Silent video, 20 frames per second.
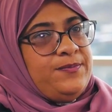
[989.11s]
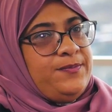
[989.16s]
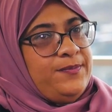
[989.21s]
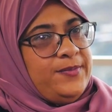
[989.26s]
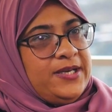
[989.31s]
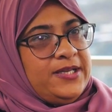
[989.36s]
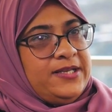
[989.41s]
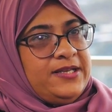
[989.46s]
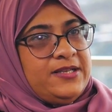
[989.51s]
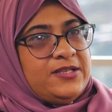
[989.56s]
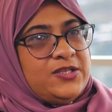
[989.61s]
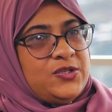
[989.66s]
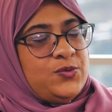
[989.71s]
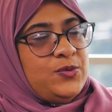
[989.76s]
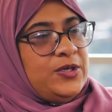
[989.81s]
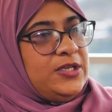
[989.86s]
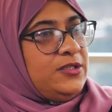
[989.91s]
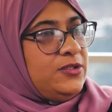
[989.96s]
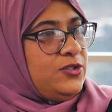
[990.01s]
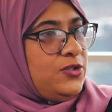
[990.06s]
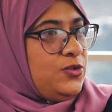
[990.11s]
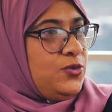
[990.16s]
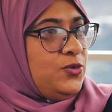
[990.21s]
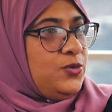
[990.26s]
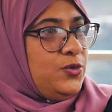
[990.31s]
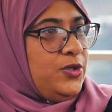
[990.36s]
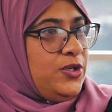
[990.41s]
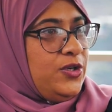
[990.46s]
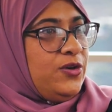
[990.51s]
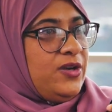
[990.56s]
but as well
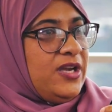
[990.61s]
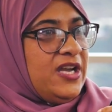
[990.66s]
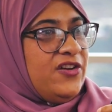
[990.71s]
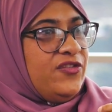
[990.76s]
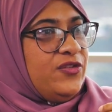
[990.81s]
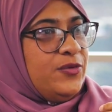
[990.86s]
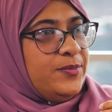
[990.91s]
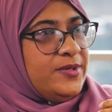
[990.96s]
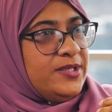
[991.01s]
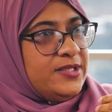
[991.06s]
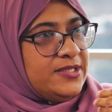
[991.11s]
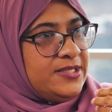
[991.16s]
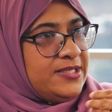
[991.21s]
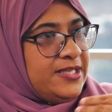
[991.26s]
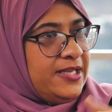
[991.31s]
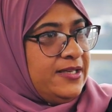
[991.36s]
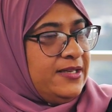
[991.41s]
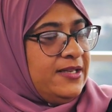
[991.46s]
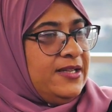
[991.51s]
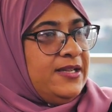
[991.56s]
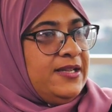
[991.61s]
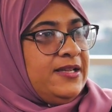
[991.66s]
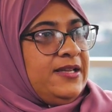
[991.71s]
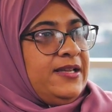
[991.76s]
to, you know, government and